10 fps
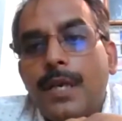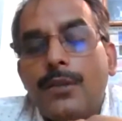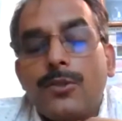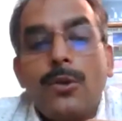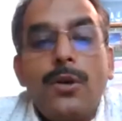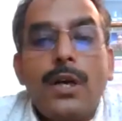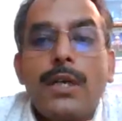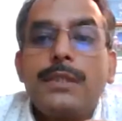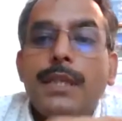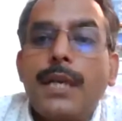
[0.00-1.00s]
So
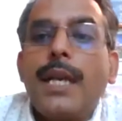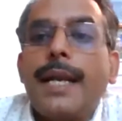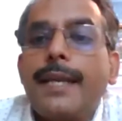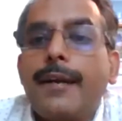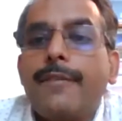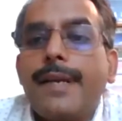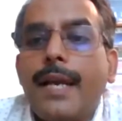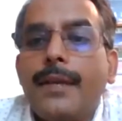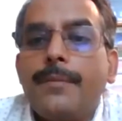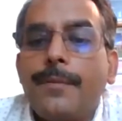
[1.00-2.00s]
general idea,
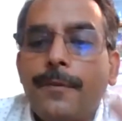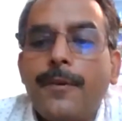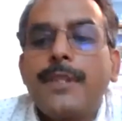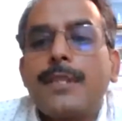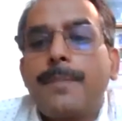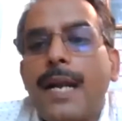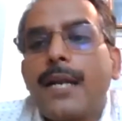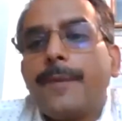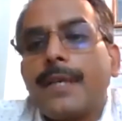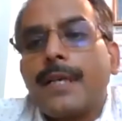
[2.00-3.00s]
before this
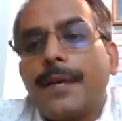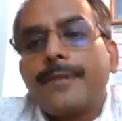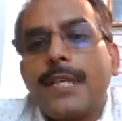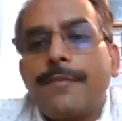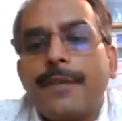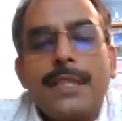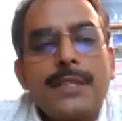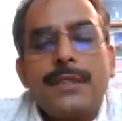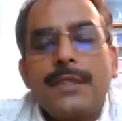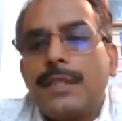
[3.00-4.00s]
pandemic, I was having
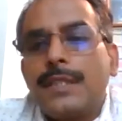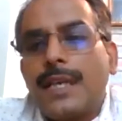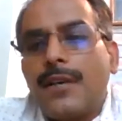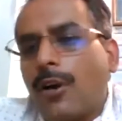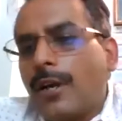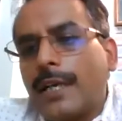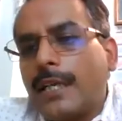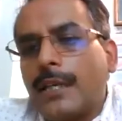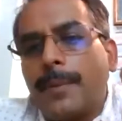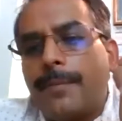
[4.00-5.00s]
this, these are
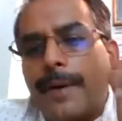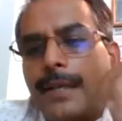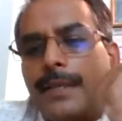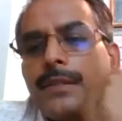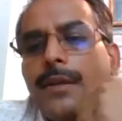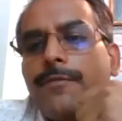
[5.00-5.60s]
non-editable files.